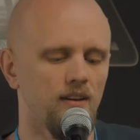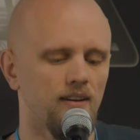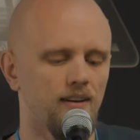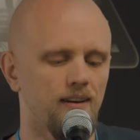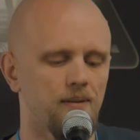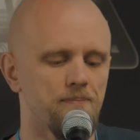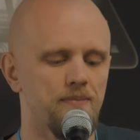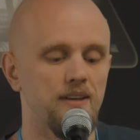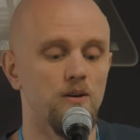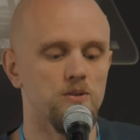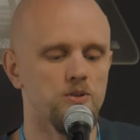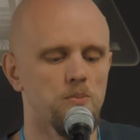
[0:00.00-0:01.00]

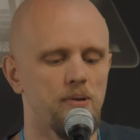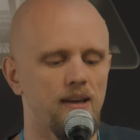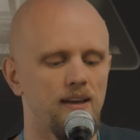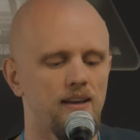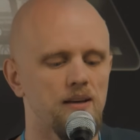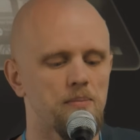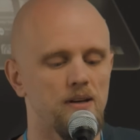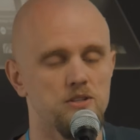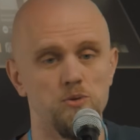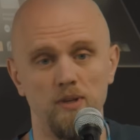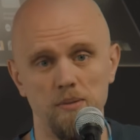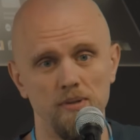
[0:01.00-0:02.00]
They also pay
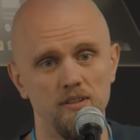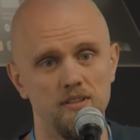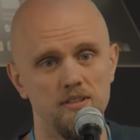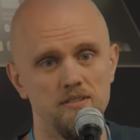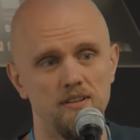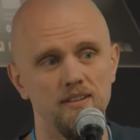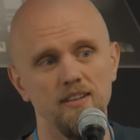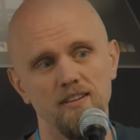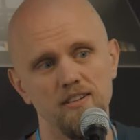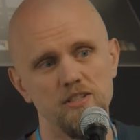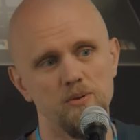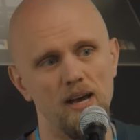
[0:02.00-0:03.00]
about $20 billion a
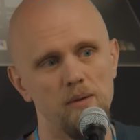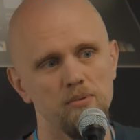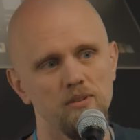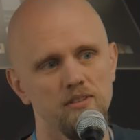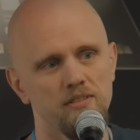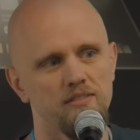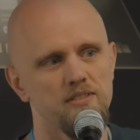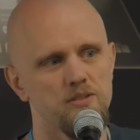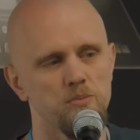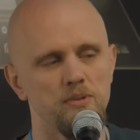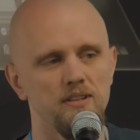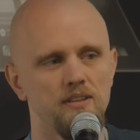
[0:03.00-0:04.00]
year to Apple
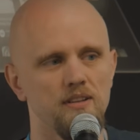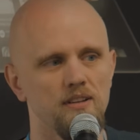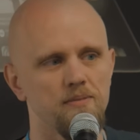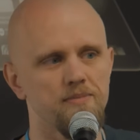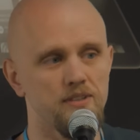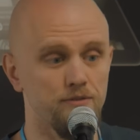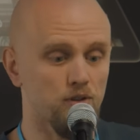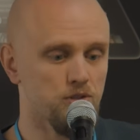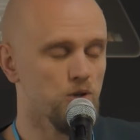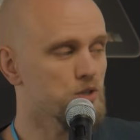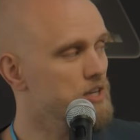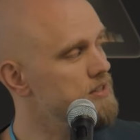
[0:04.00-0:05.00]
to be the default
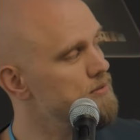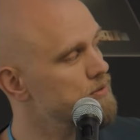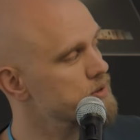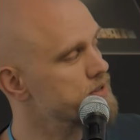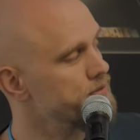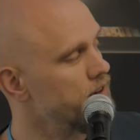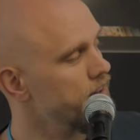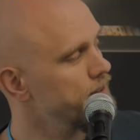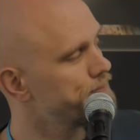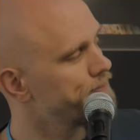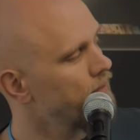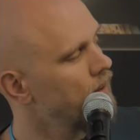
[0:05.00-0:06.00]
search engine for
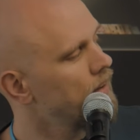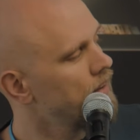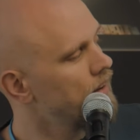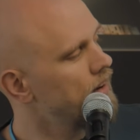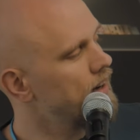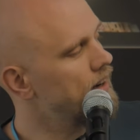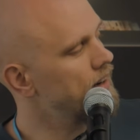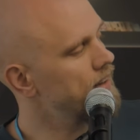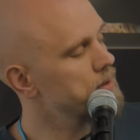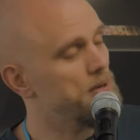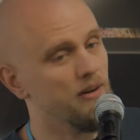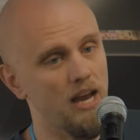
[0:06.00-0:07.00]
Safari,
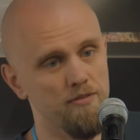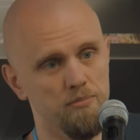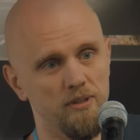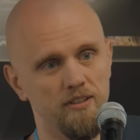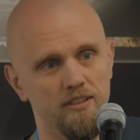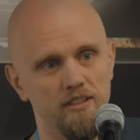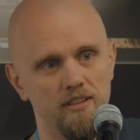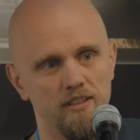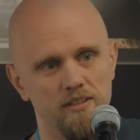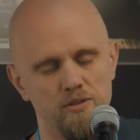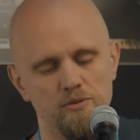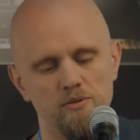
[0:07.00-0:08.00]
and about $500 million a
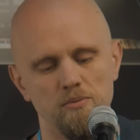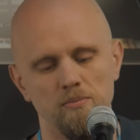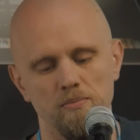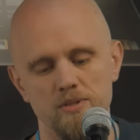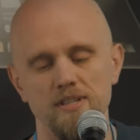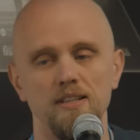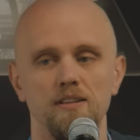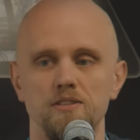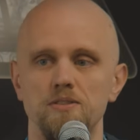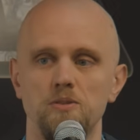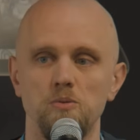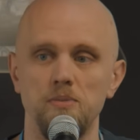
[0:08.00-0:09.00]
year to Mozilla
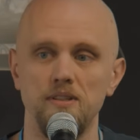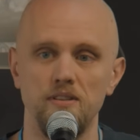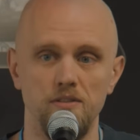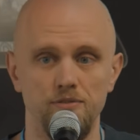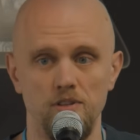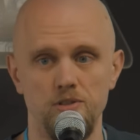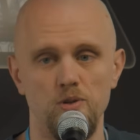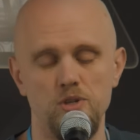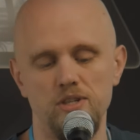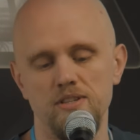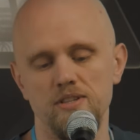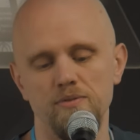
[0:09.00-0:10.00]
to be the default
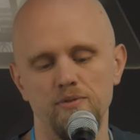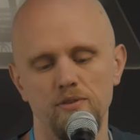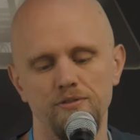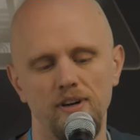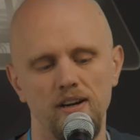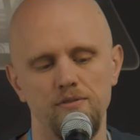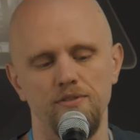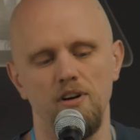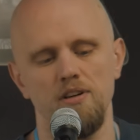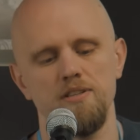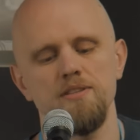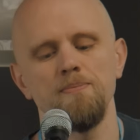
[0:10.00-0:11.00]
search engine for
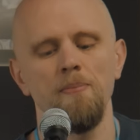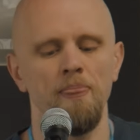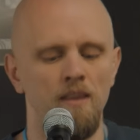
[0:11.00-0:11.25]
Firefox.